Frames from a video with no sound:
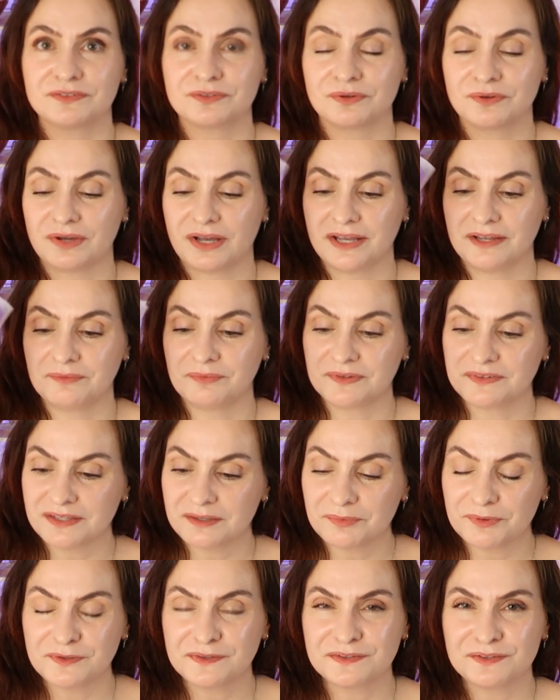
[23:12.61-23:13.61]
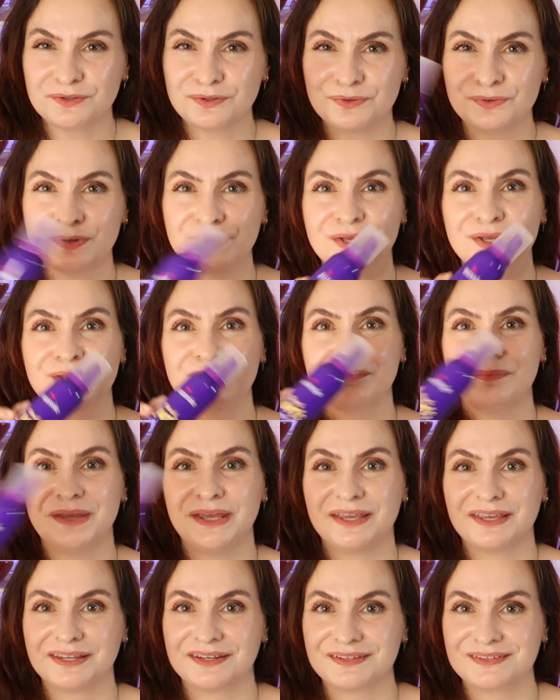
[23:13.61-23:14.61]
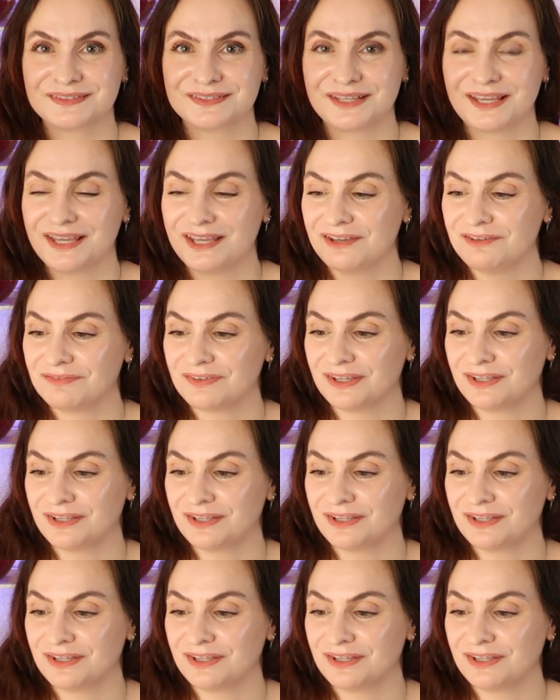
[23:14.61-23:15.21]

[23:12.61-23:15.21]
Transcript: So I was able to make it a save